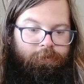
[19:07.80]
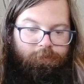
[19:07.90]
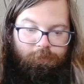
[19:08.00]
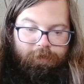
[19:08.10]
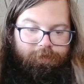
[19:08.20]

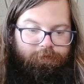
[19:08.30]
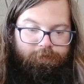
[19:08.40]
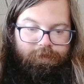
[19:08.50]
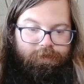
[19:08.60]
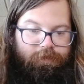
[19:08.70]
Whether
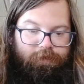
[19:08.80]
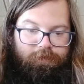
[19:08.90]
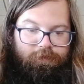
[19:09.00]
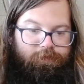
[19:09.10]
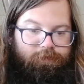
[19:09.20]
they
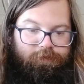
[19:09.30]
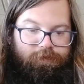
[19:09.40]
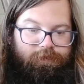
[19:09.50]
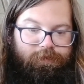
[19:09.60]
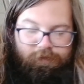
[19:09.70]

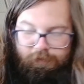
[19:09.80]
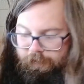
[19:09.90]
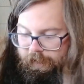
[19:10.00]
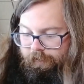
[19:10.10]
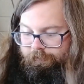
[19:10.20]
just
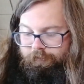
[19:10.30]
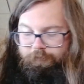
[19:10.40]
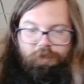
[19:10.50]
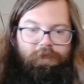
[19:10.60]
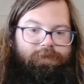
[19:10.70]
don't have a
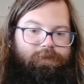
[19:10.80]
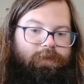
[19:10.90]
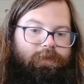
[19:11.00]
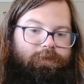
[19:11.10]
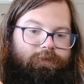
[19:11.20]

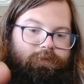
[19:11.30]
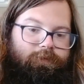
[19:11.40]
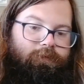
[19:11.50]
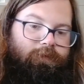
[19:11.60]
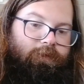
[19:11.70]
process,
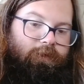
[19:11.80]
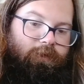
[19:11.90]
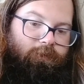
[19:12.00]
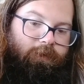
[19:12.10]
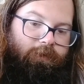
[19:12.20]

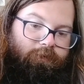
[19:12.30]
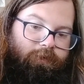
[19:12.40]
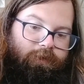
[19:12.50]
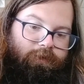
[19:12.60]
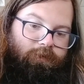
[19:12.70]
whether
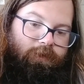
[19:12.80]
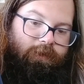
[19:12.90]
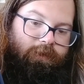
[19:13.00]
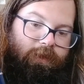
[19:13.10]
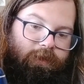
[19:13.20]
they do
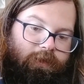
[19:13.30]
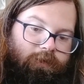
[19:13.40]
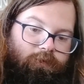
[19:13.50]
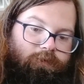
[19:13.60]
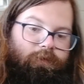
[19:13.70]
not
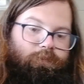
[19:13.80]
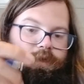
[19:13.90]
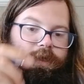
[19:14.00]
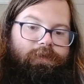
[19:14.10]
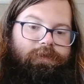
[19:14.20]
adhere to the
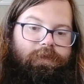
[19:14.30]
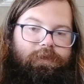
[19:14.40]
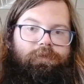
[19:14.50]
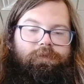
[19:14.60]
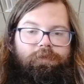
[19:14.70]

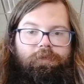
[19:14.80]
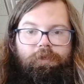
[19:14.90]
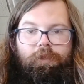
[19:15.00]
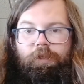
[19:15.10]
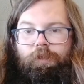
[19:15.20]
process,
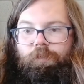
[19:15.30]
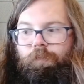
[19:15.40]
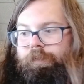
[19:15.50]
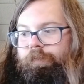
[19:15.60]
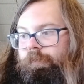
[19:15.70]

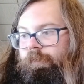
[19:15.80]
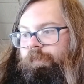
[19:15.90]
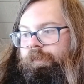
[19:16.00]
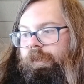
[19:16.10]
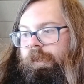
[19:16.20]
whether
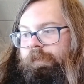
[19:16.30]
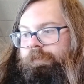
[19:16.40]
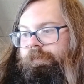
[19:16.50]
or not,